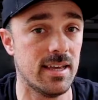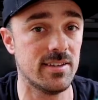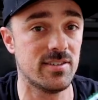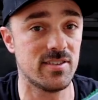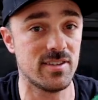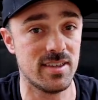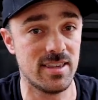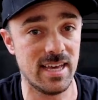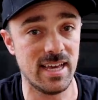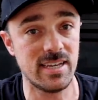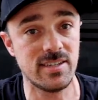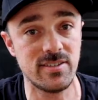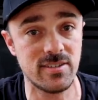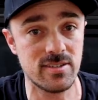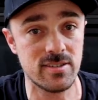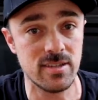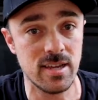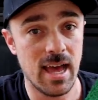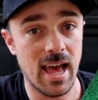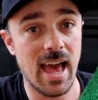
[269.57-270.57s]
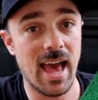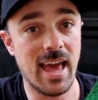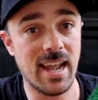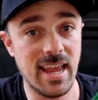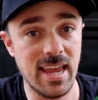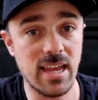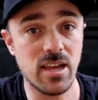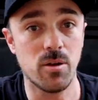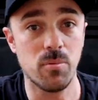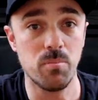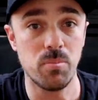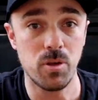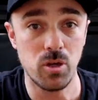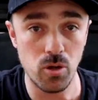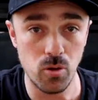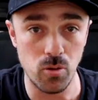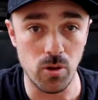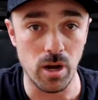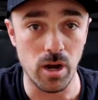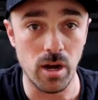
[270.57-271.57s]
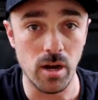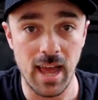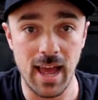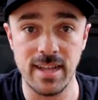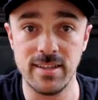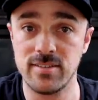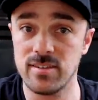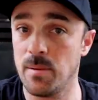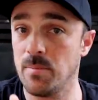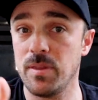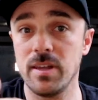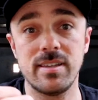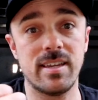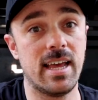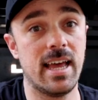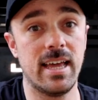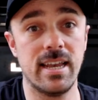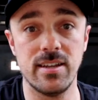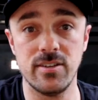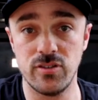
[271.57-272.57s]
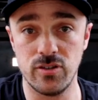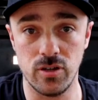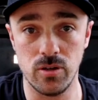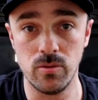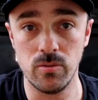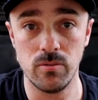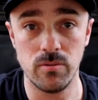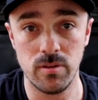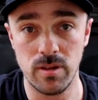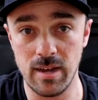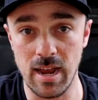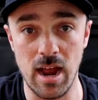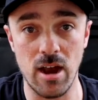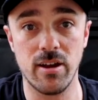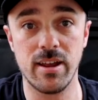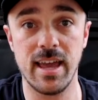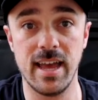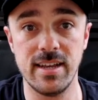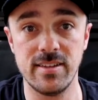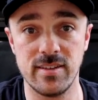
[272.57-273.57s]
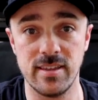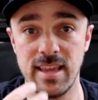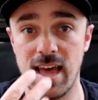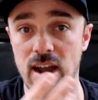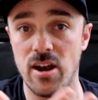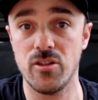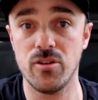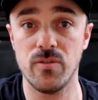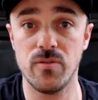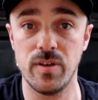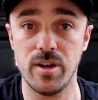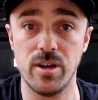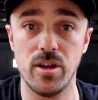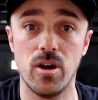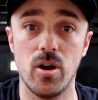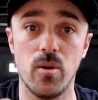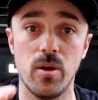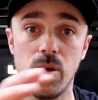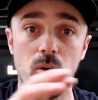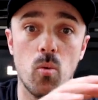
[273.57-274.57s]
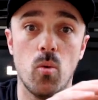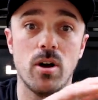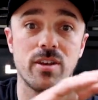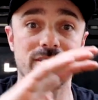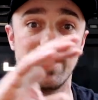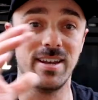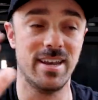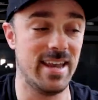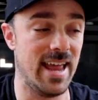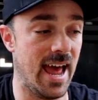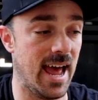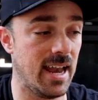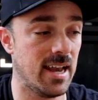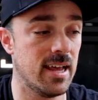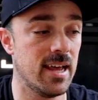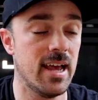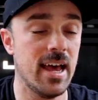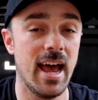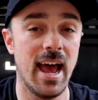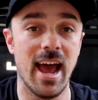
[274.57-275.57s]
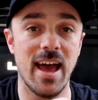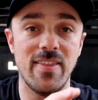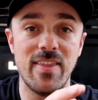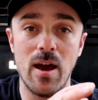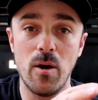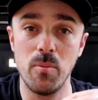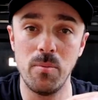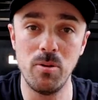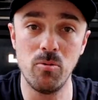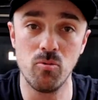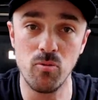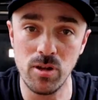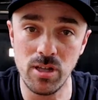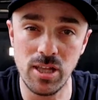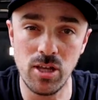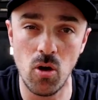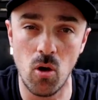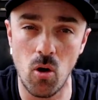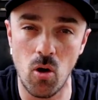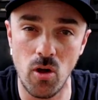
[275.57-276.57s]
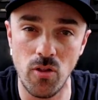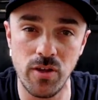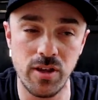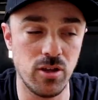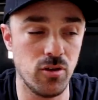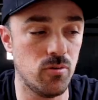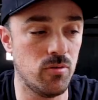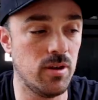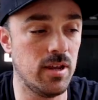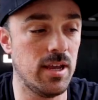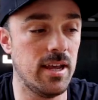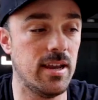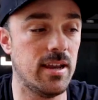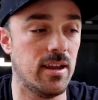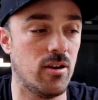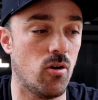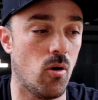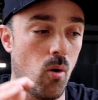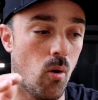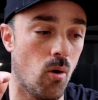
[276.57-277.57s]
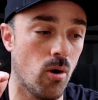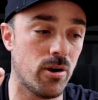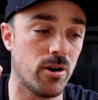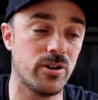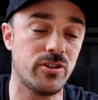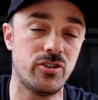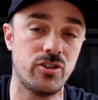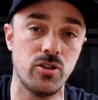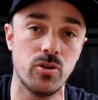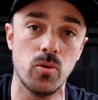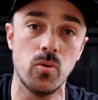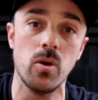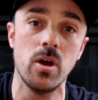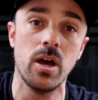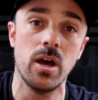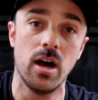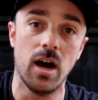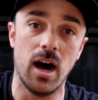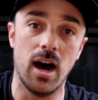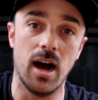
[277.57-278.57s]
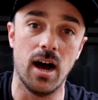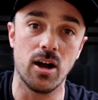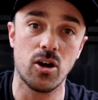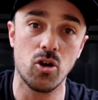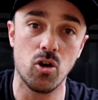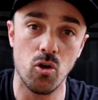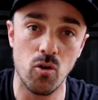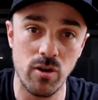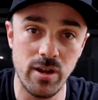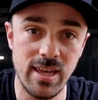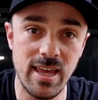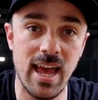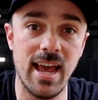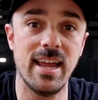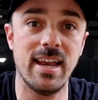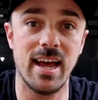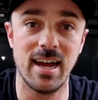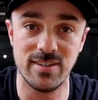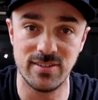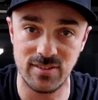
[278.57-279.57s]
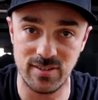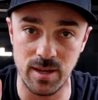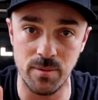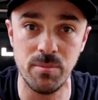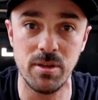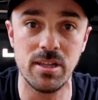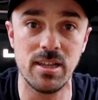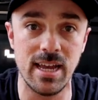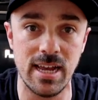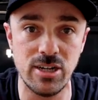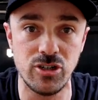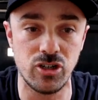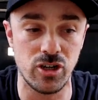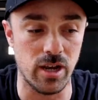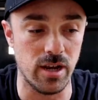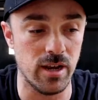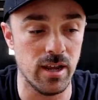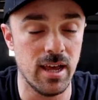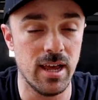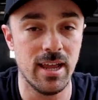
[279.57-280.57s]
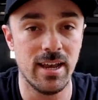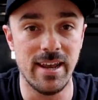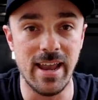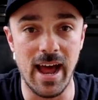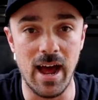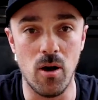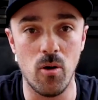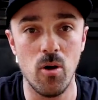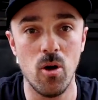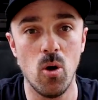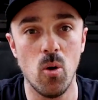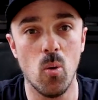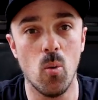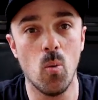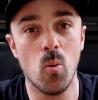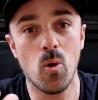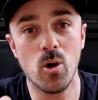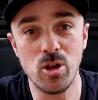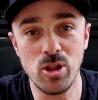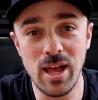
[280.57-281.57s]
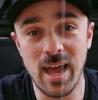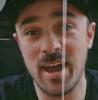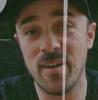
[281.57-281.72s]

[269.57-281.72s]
is this and a computer and something to hit into. In our case, in that other video, it was a net. And that would be really all that you need in order to uh, create a simulation. Now, we're